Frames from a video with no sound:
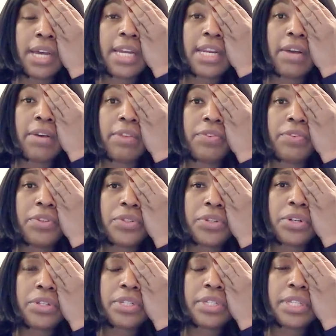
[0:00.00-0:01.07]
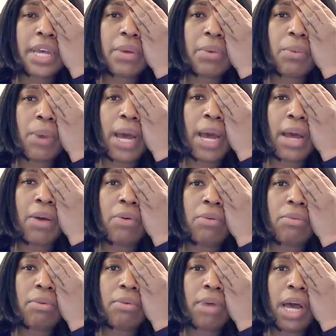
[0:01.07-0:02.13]
Now, if you start to say, wow,
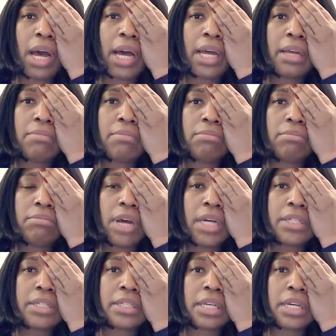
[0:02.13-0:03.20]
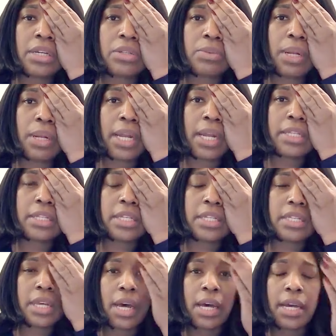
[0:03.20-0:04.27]
I'm not seeing as well out of
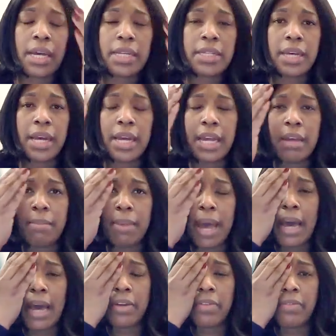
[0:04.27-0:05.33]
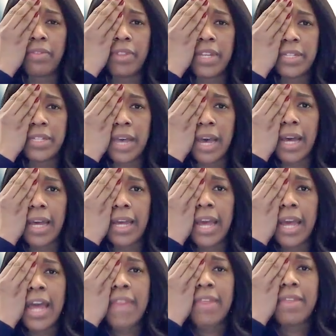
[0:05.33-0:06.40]
this eye as I am out of this eye,
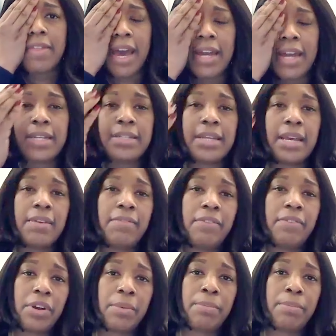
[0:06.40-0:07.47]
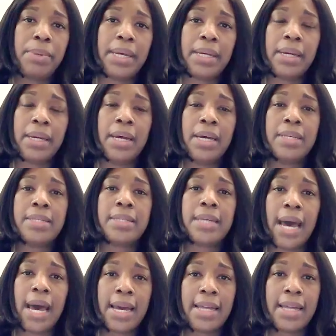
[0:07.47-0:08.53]
then that is a very big
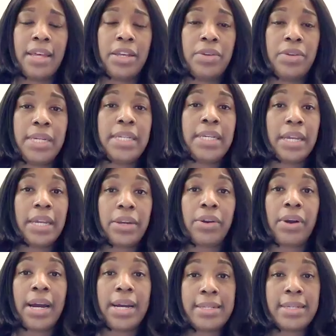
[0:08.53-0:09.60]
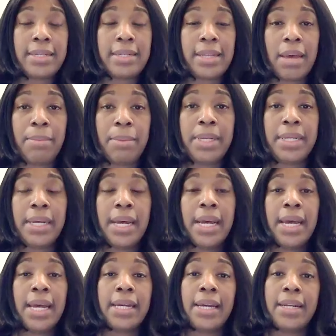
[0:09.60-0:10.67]
sign that you need to get your eyes examined.
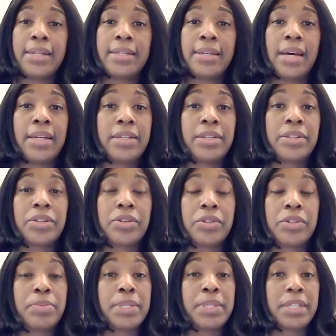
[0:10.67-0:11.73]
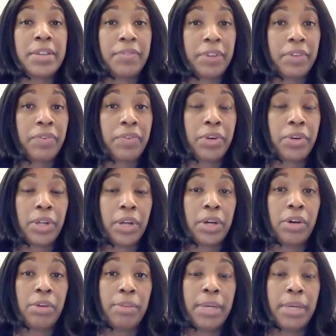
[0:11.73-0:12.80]
Again, it's not necessarily specific for
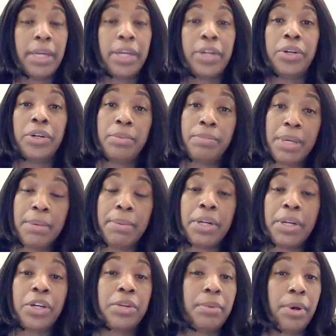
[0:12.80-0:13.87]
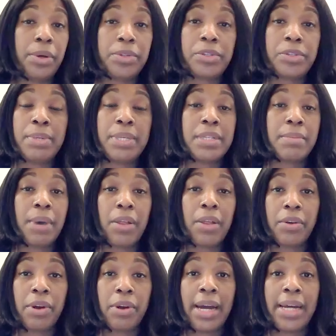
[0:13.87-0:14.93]
glaucoma. It could be, but it could also be some
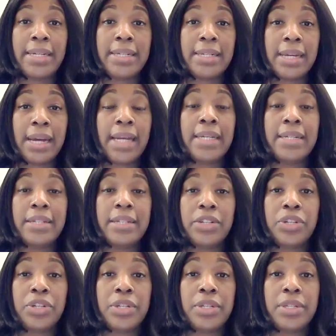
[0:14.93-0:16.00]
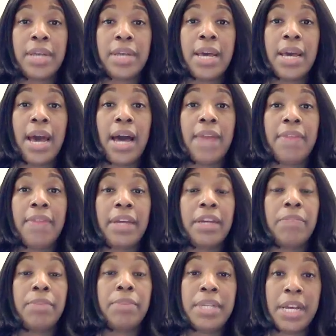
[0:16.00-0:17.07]
other eye conditions that
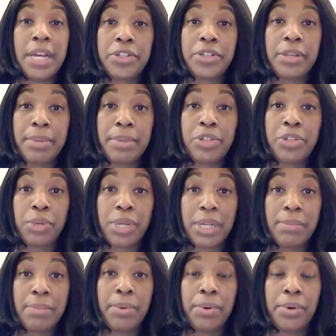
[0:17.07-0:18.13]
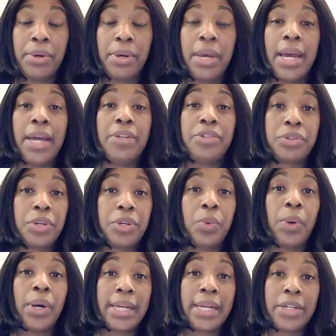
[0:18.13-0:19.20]
can potentially be treatable. And so you
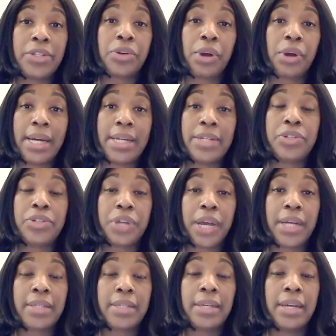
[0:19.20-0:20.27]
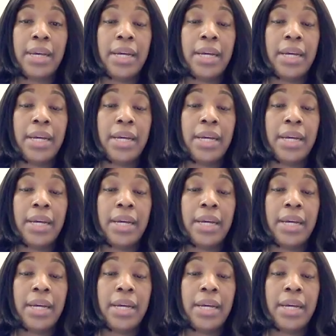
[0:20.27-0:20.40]
want to get your eyes checked.